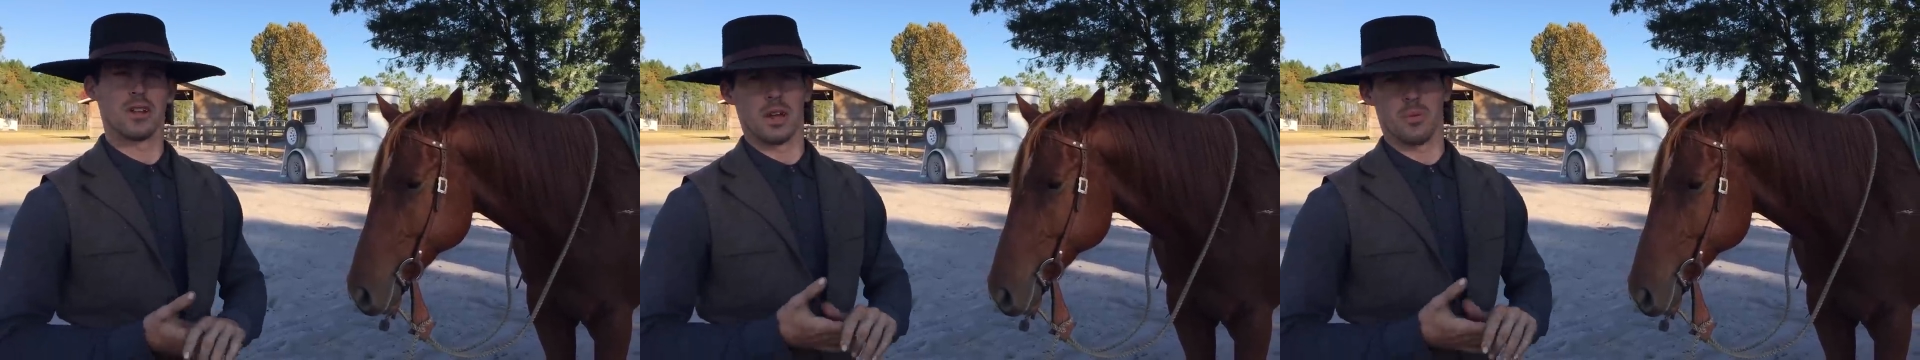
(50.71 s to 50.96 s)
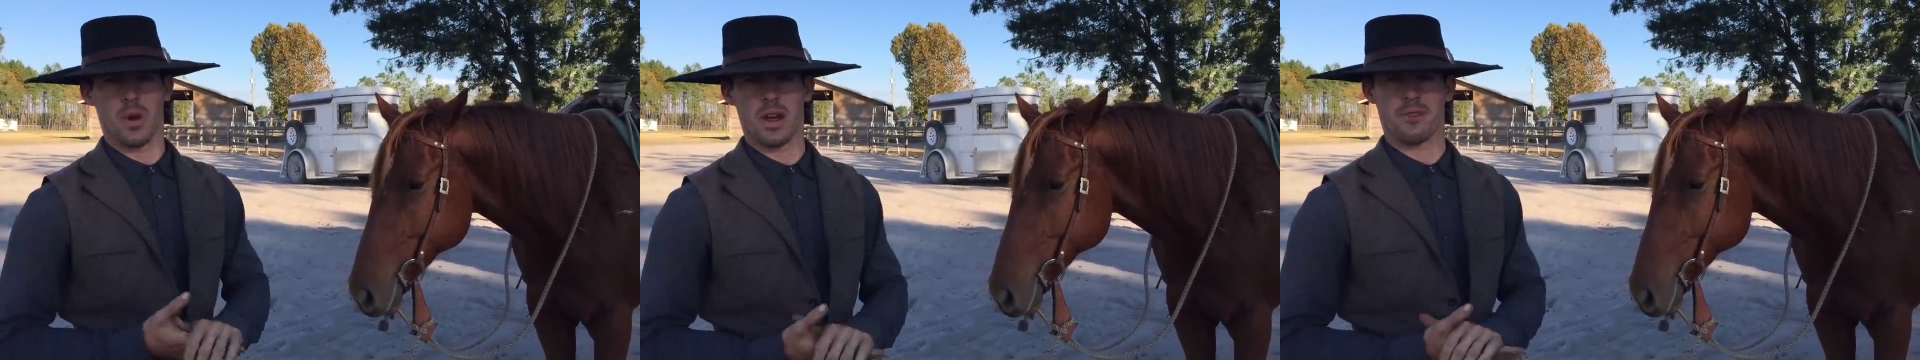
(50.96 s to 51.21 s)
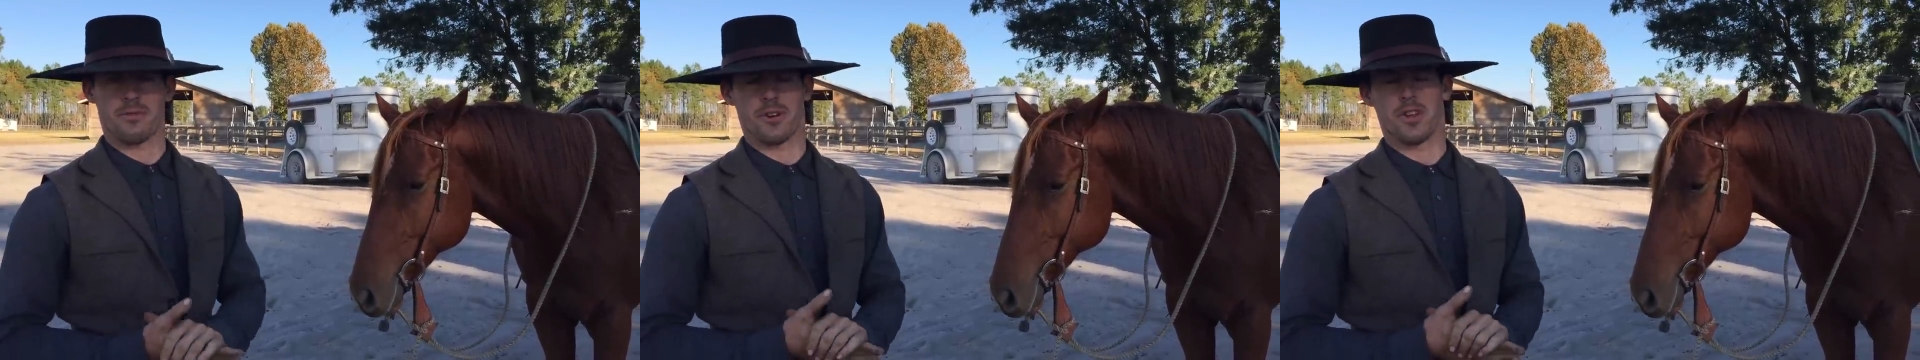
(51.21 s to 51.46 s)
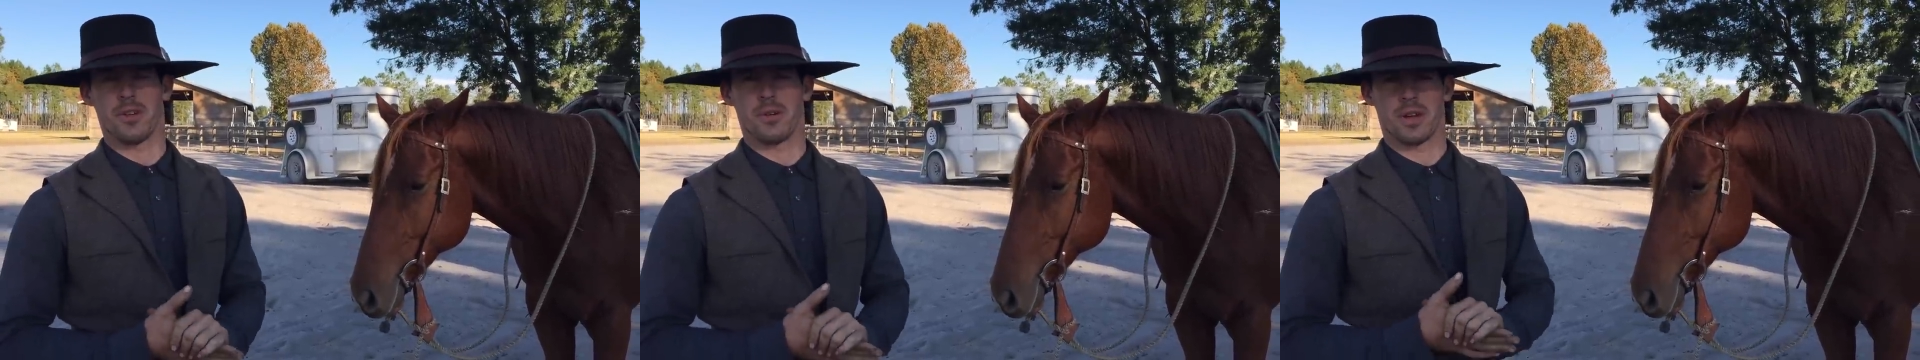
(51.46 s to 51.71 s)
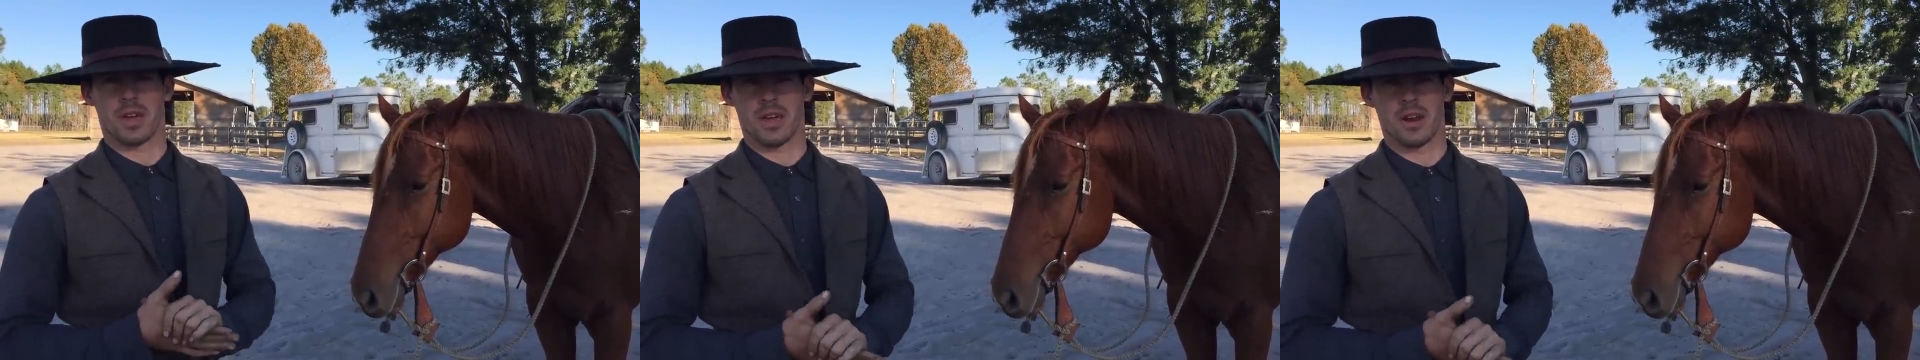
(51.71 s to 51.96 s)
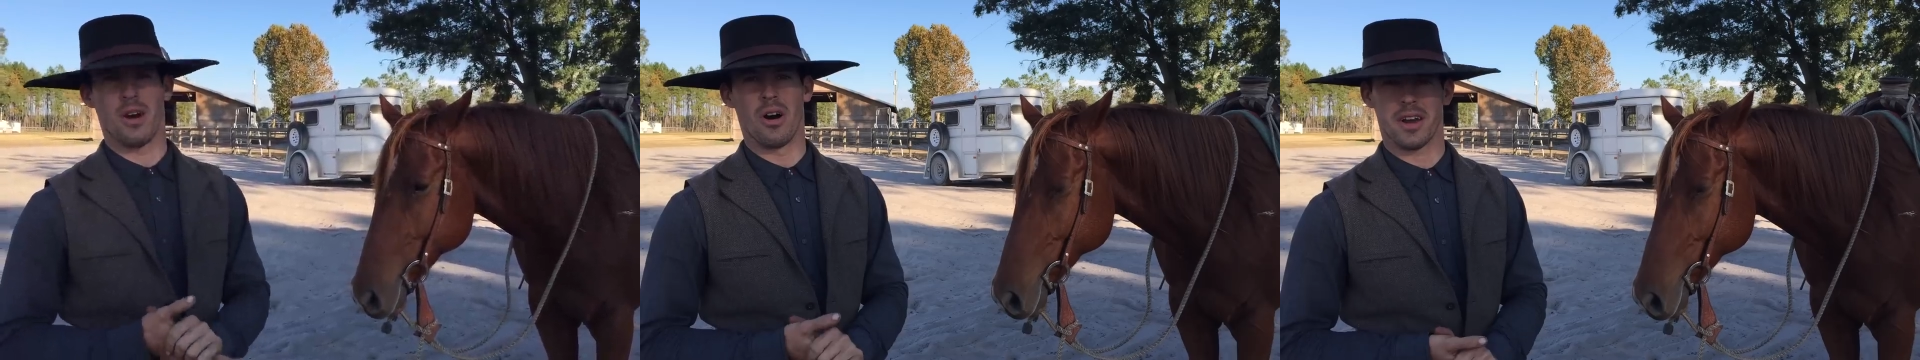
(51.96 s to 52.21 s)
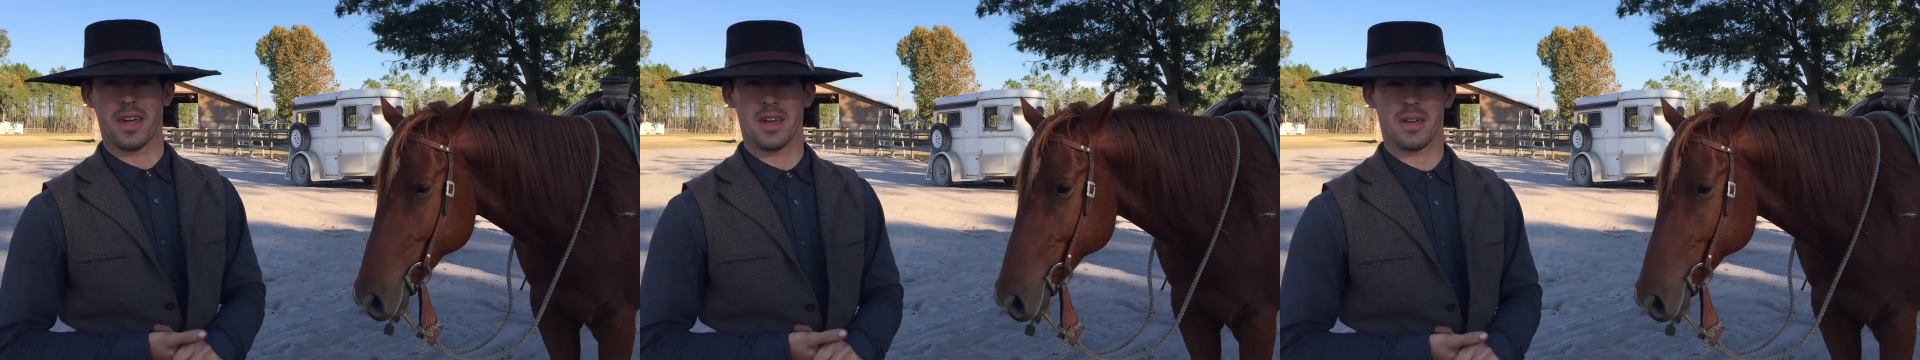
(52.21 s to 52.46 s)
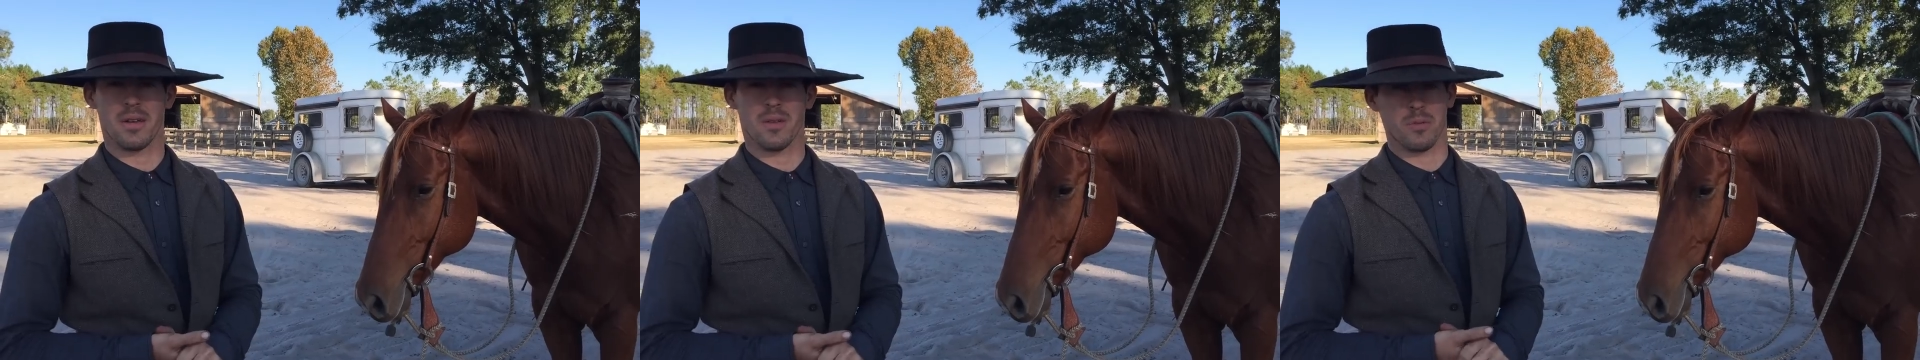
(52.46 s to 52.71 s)
and wait for you to get on
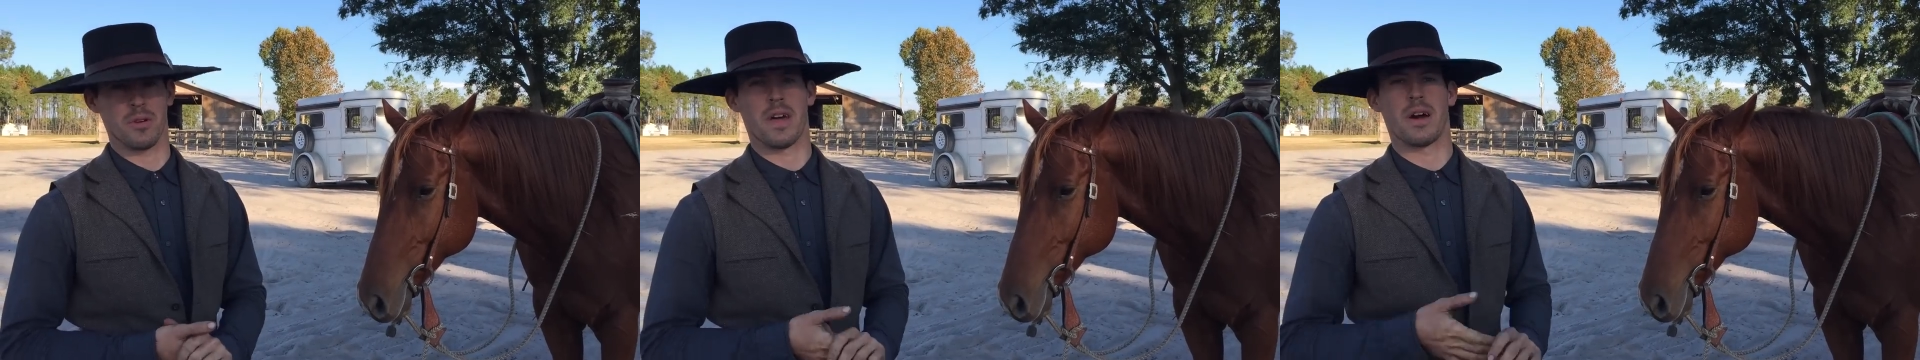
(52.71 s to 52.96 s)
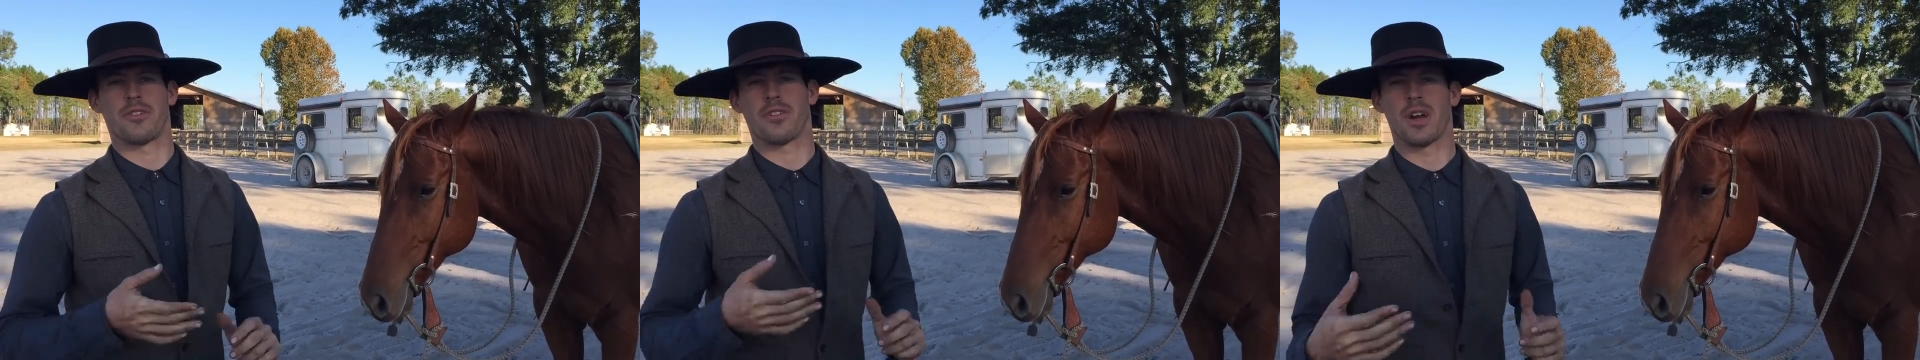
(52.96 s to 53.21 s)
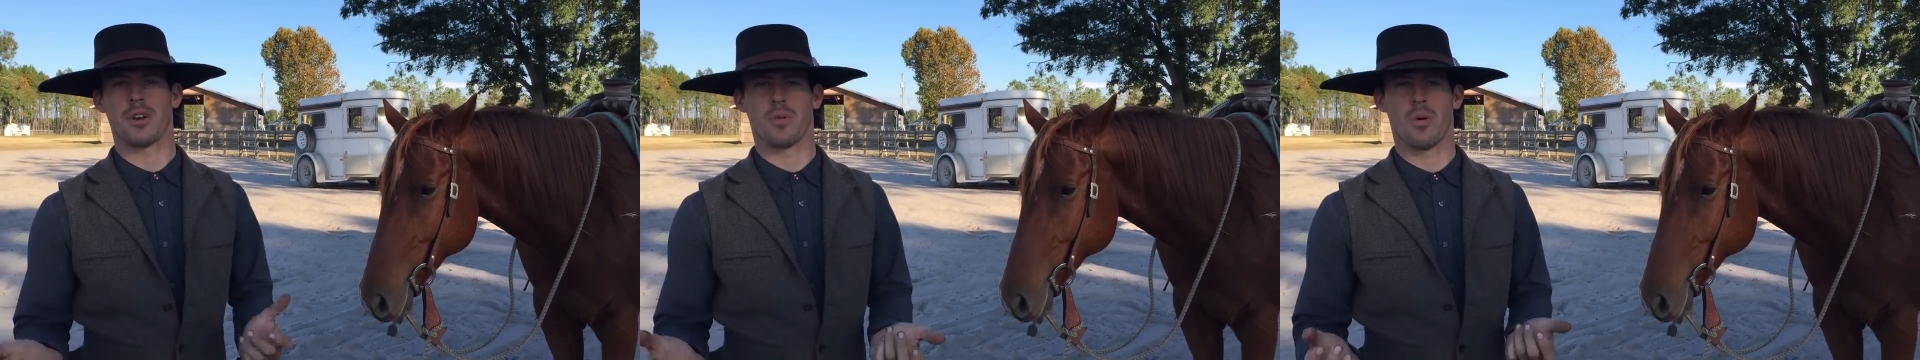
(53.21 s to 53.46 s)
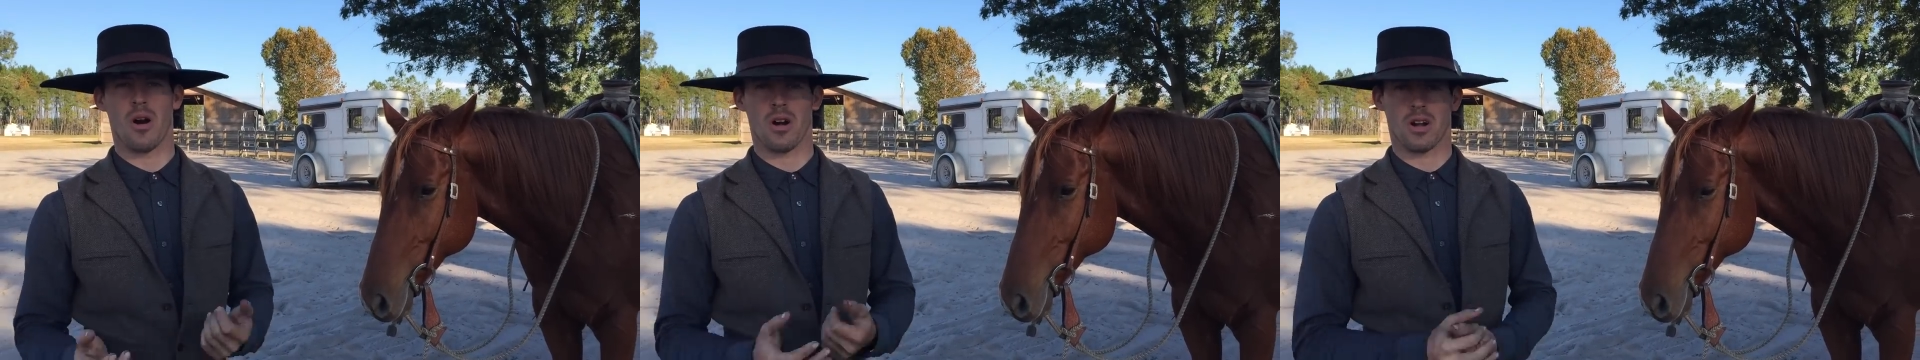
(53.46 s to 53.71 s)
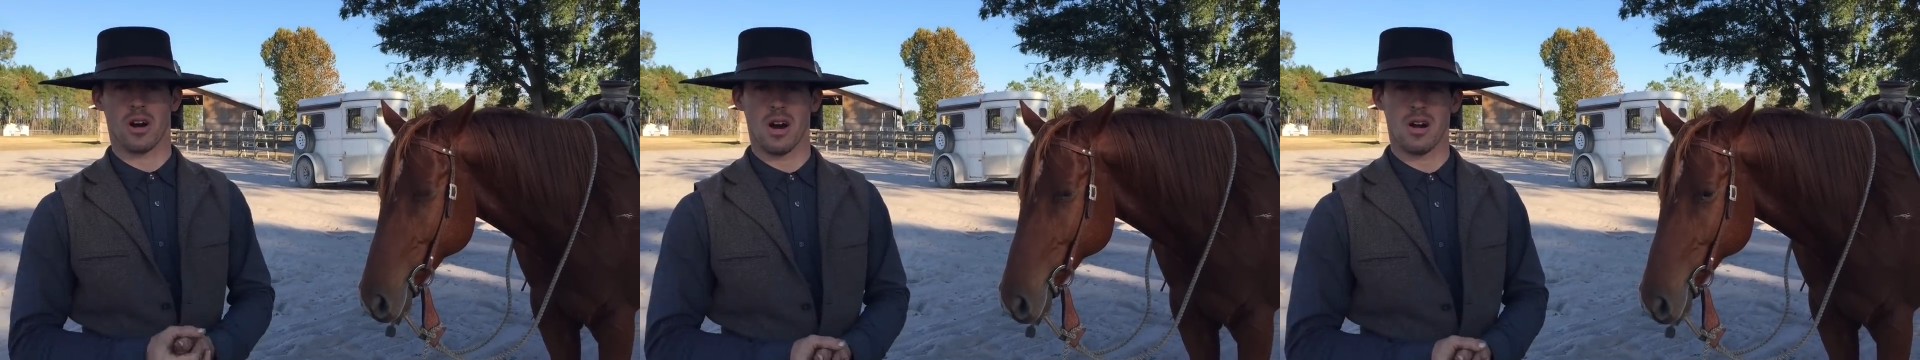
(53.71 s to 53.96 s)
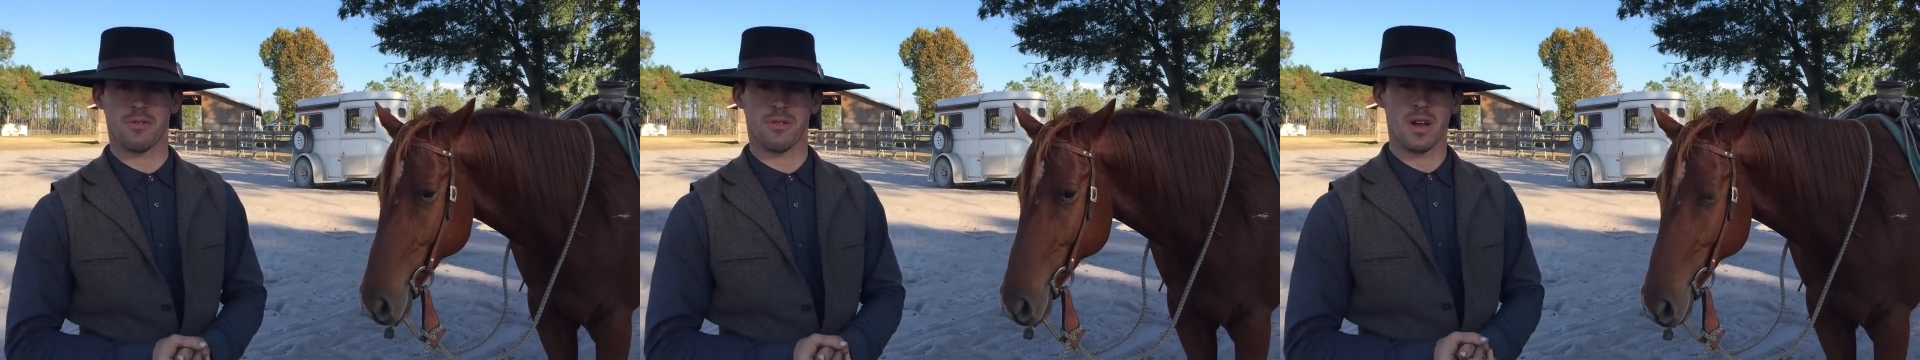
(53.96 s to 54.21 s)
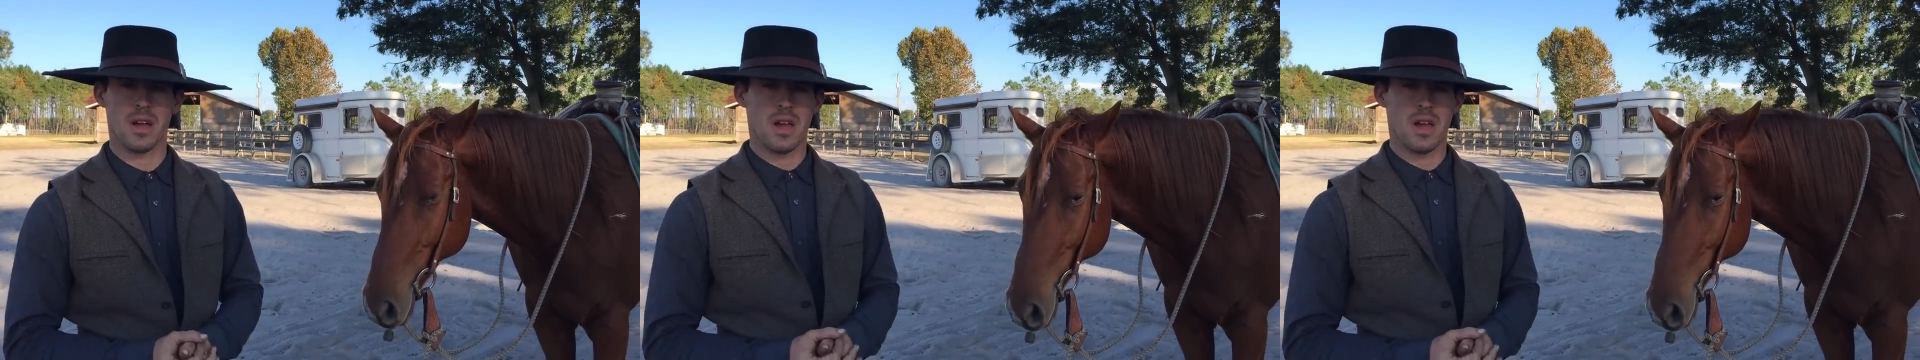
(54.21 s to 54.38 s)
without trying to walk off,